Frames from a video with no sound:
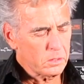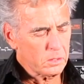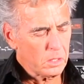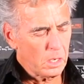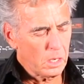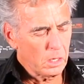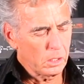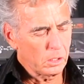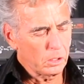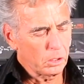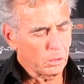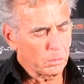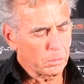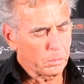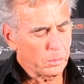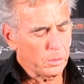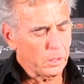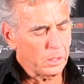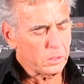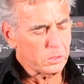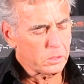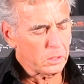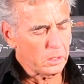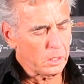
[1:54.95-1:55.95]
got a little
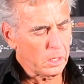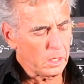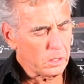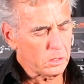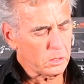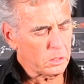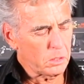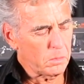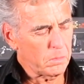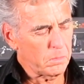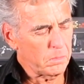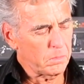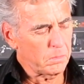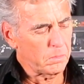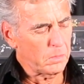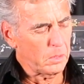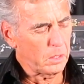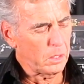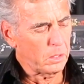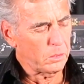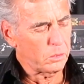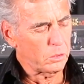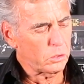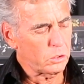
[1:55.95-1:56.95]
bridge that has some
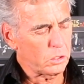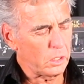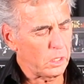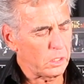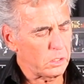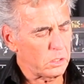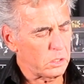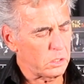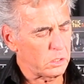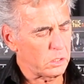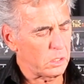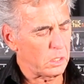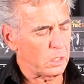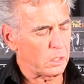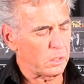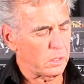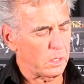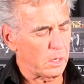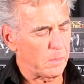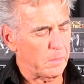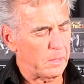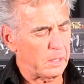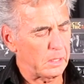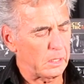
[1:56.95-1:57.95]
other changes in it
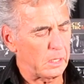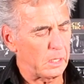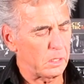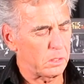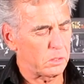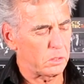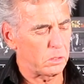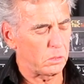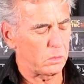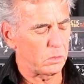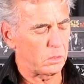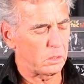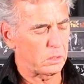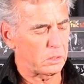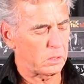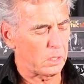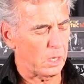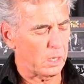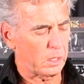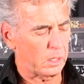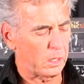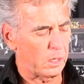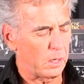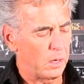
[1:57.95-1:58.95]
that I'm going to get to in a
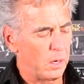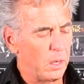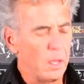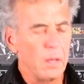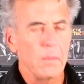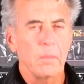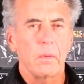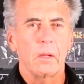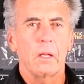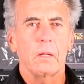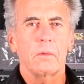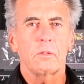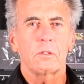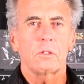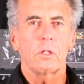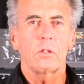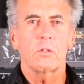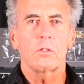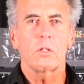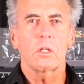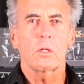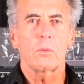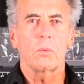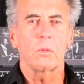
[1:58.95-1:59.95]
second. But let's
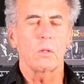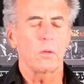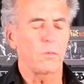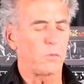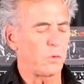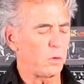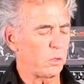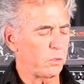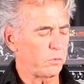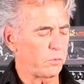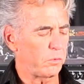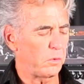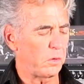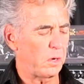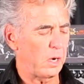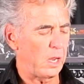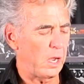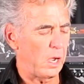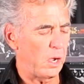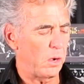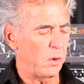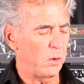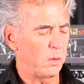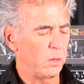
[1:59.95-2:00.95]
just stick with the verse for
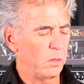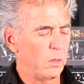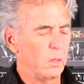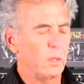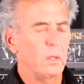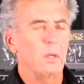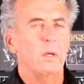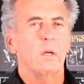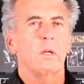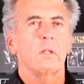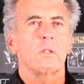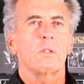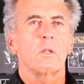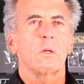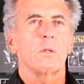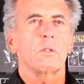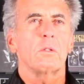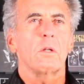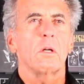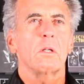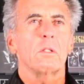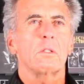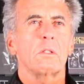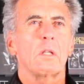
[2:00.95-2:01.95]
now. So it
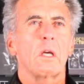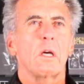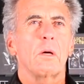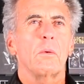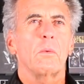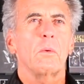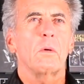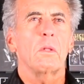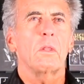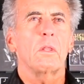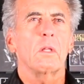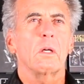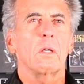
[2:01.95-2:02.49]
starts out with